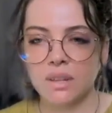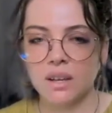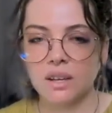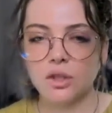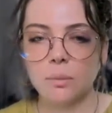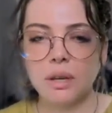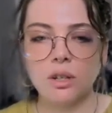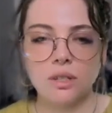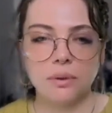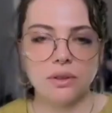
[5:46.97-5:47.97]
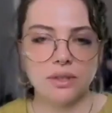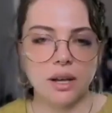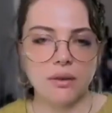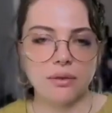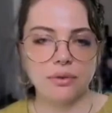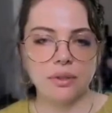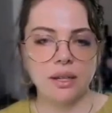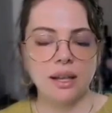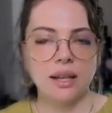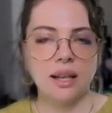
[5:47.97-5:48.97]
So be honest with yourself.
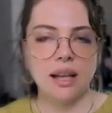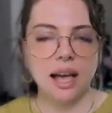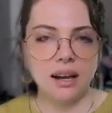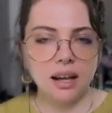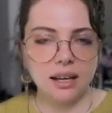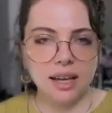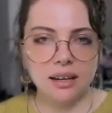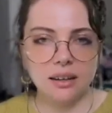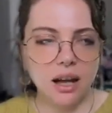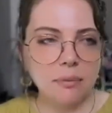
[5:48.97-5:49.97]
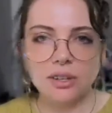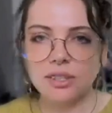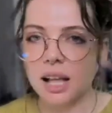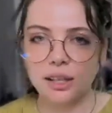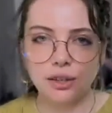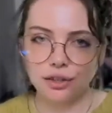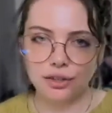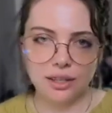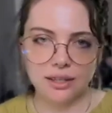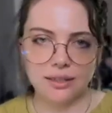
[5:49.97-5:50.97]
And again, I'm not telling you to do
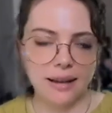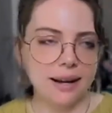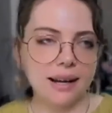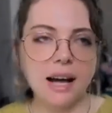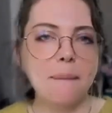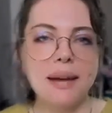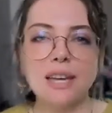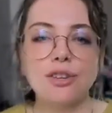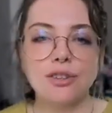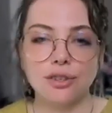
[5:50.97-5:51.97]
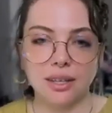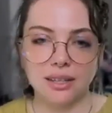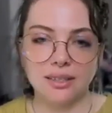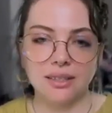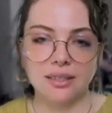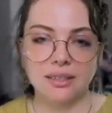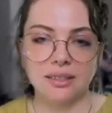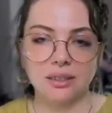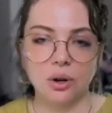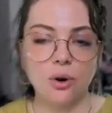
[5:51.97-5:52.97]
this, and I can't make you do this
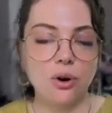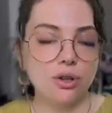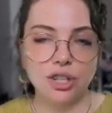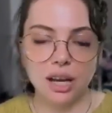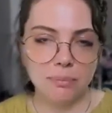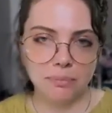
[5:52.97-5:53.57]
or check